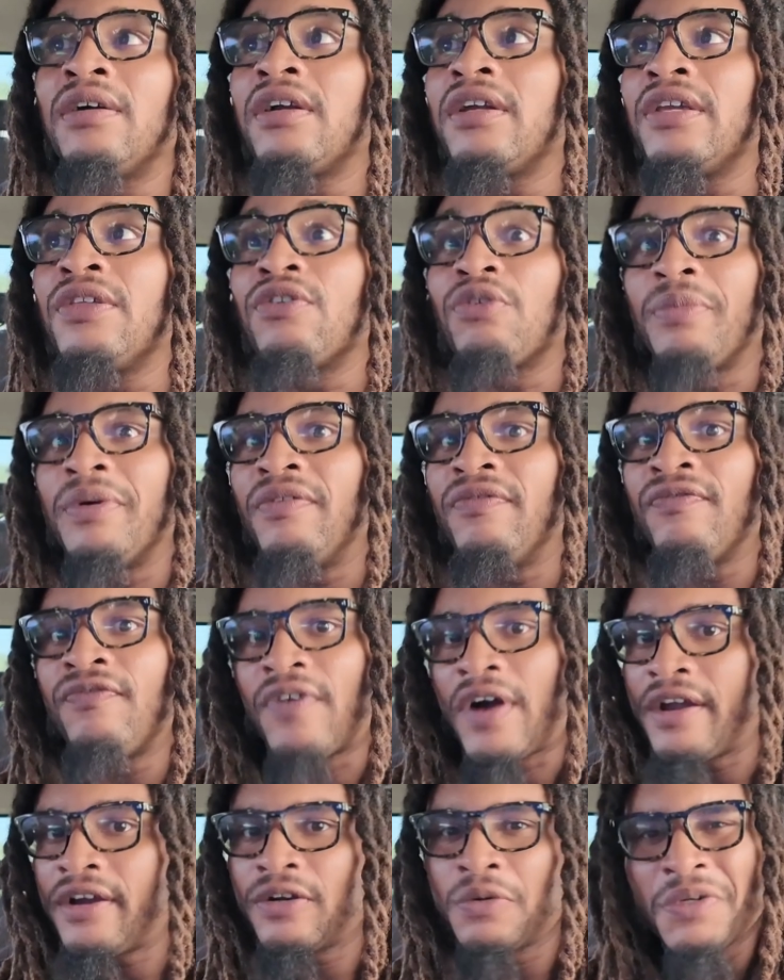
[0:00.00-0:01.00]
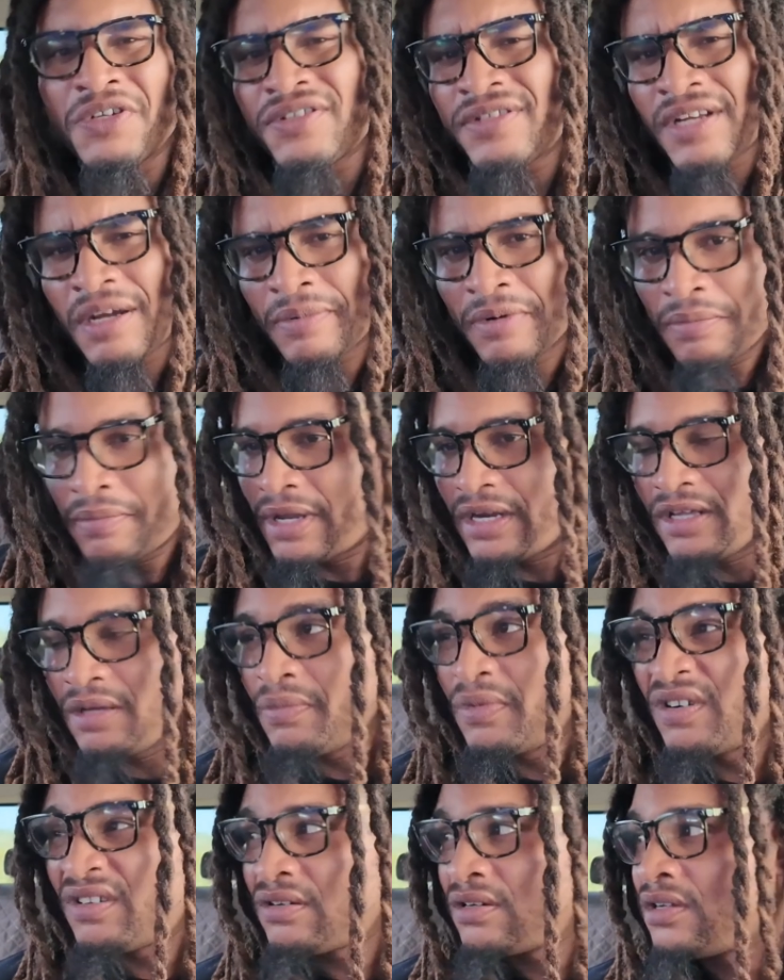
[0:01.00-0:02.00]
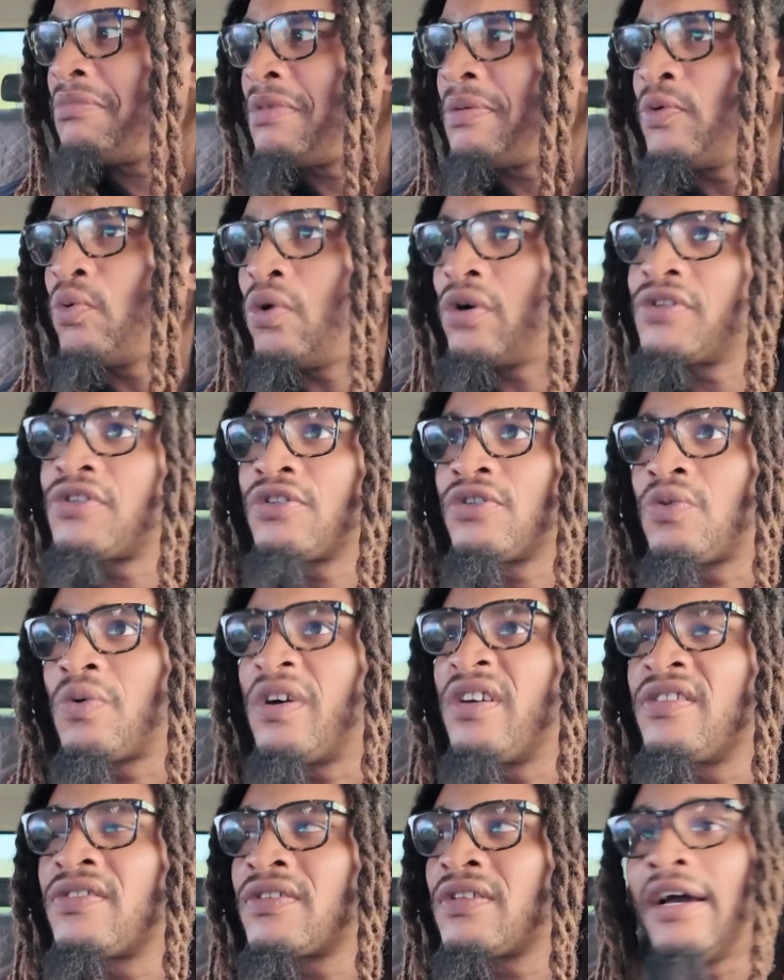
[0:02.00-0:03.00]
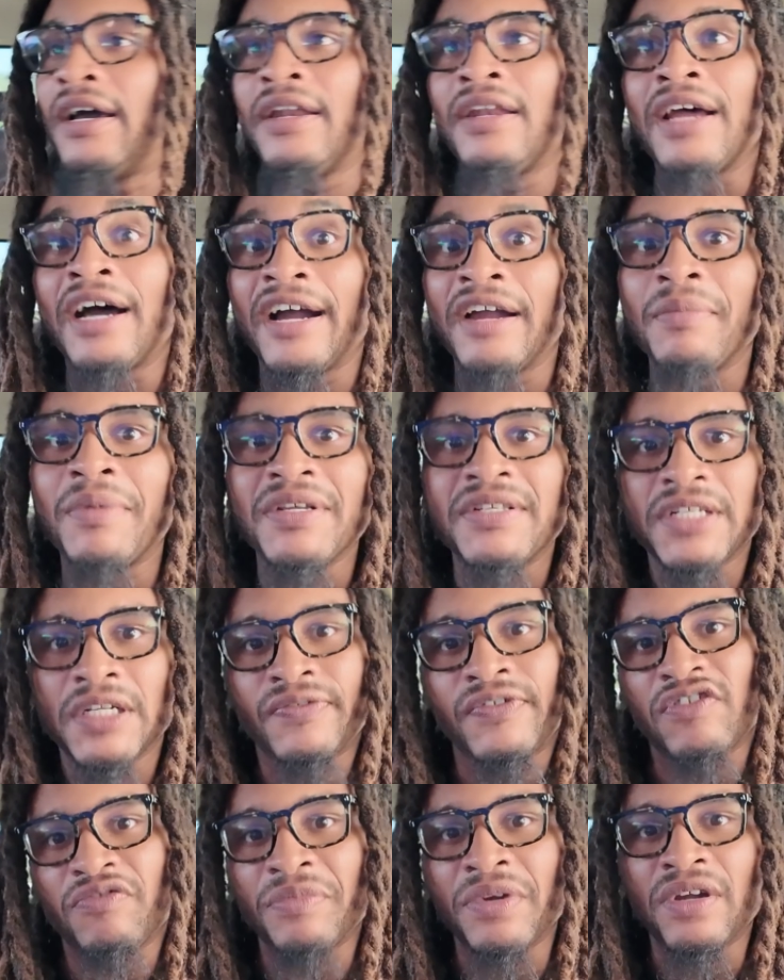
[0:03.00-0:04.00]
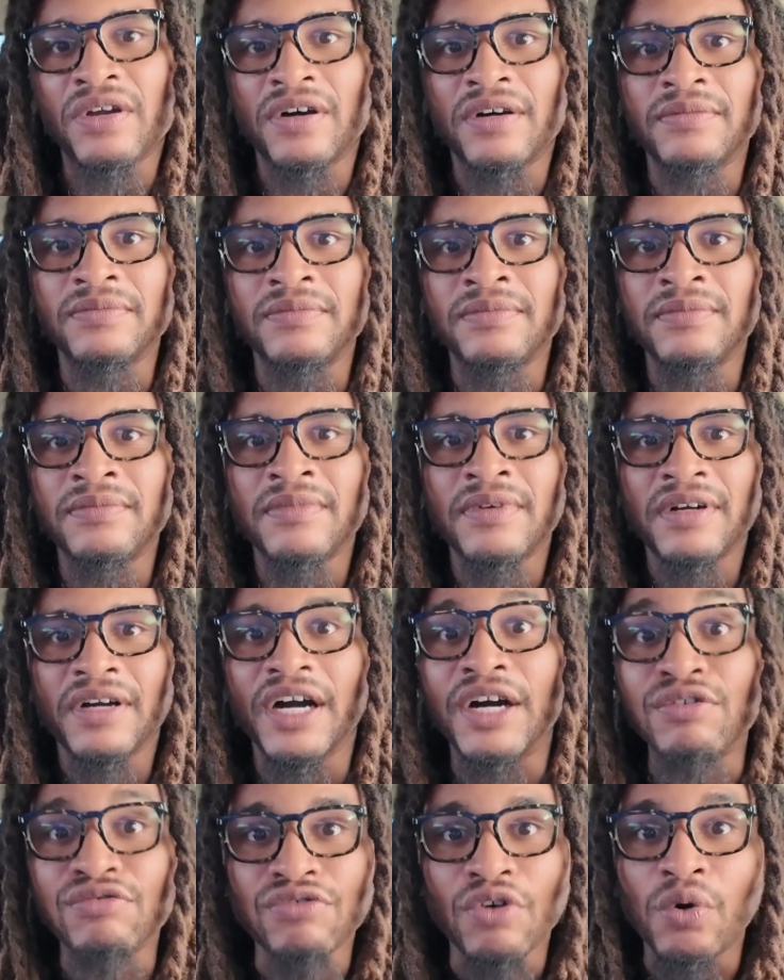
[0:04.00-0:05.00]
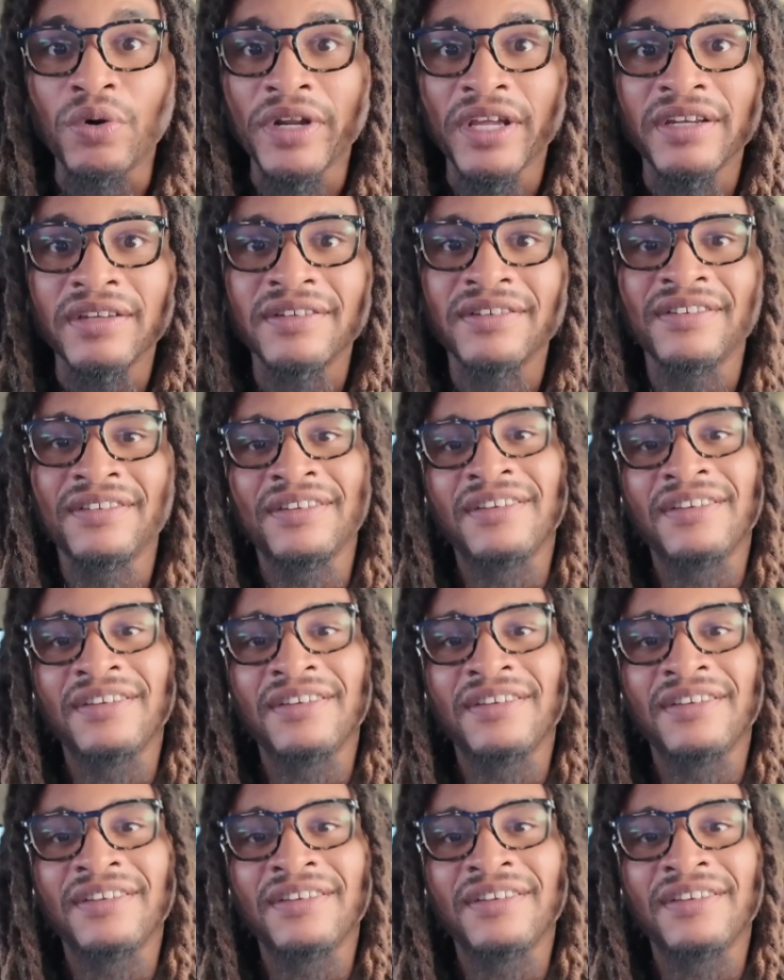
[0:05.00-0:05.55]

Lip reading: either been fired, which has not been many, but maybe once or twice, and I myself have become a ronin,